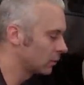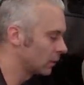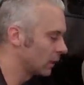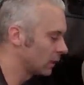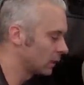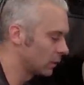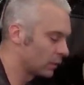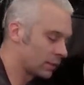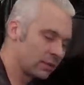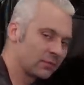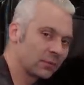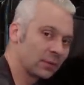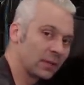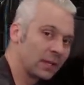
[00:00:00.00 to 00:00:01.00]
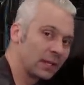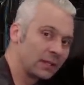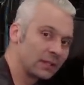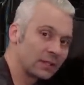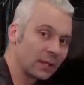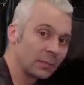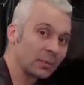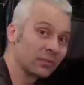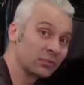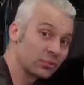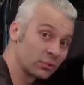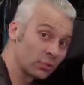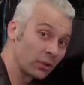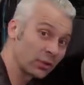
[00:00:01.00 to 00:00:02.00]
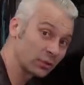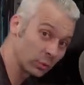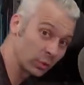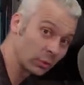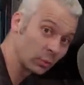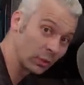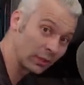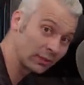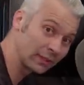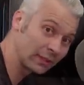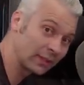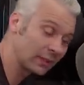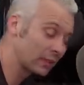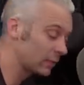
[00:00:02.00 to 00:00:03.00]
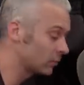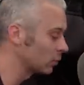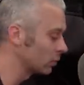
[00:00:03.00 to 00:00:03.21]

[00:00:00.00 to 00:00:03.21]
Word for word: We're not looking for any type of structural welding here.